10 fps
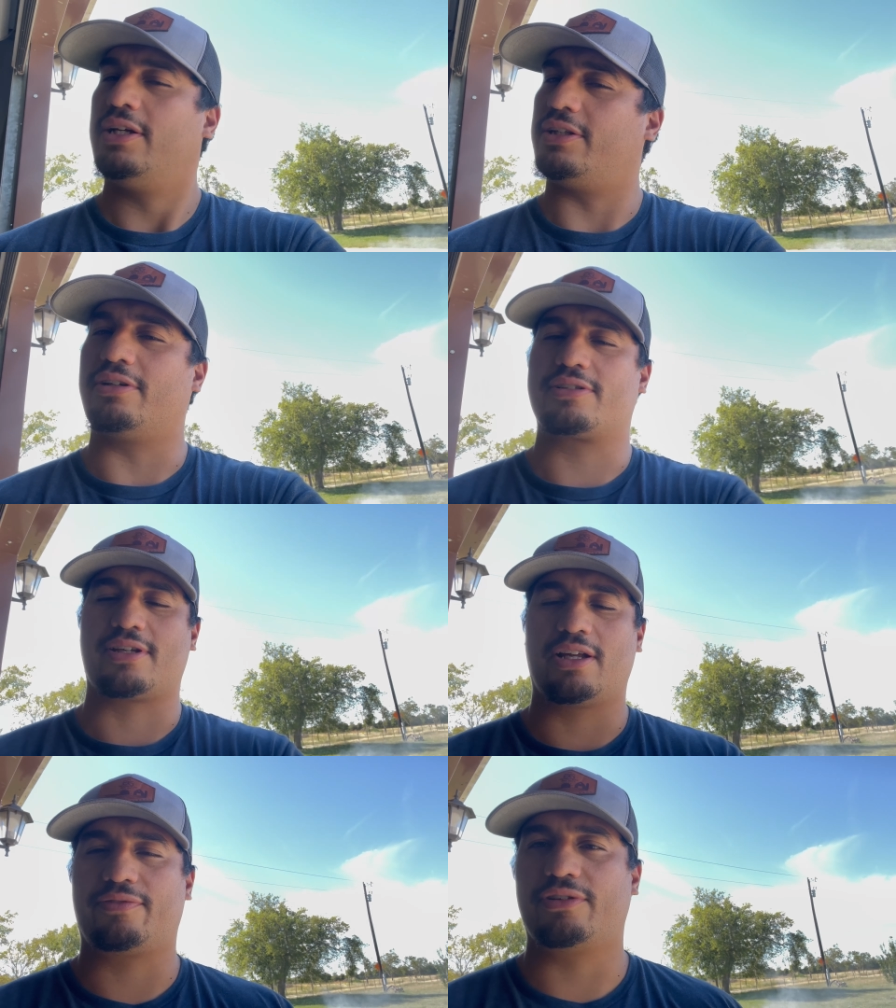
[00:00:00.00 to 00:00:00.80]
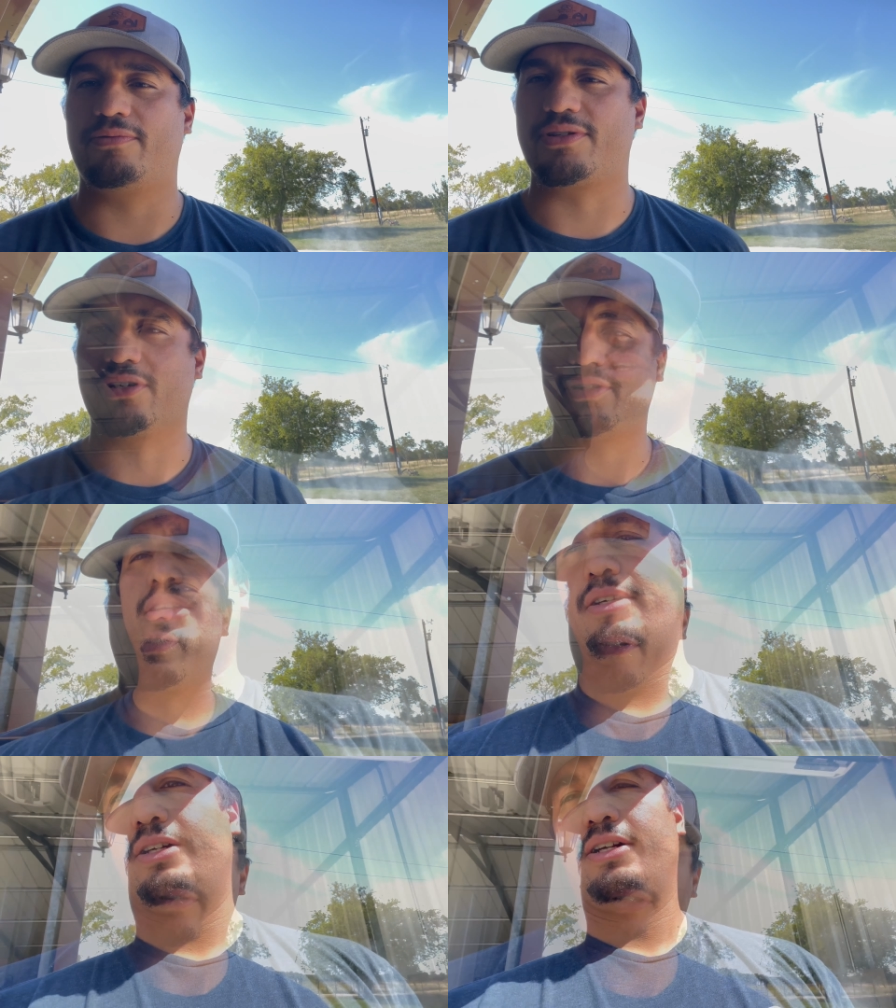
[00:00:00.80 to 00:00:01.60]
know, excited for the
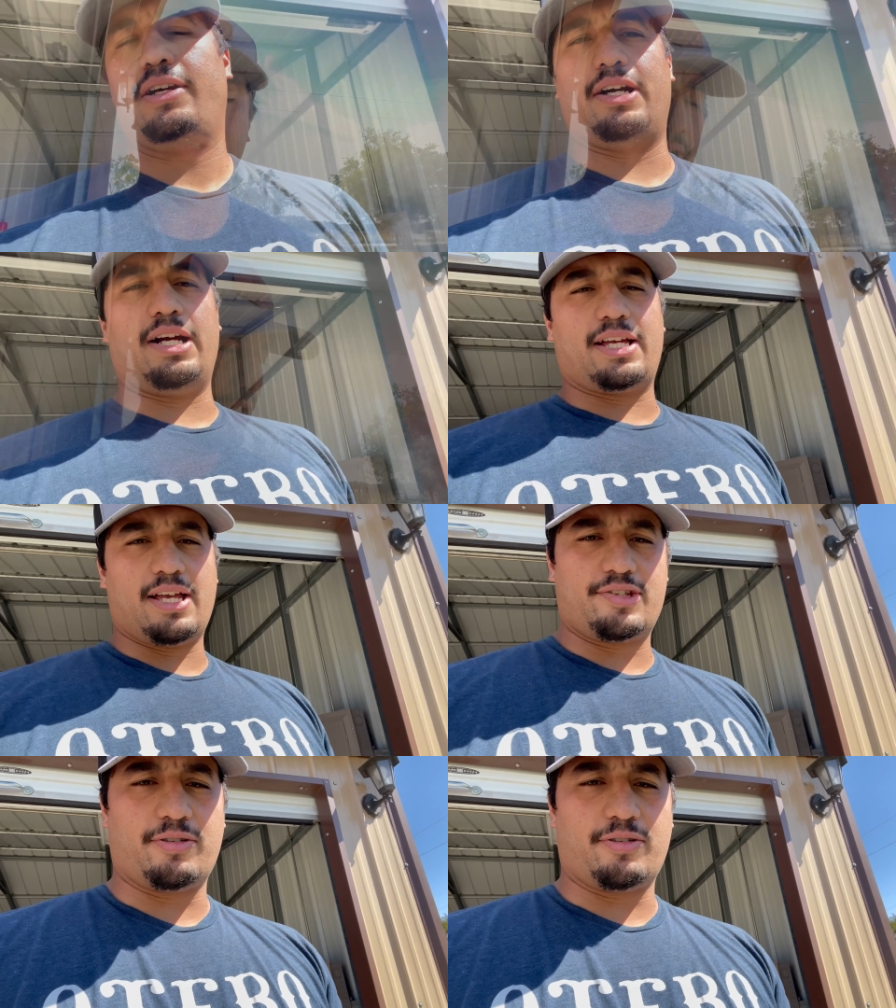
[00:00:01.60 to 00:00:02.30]
results. All right, guys,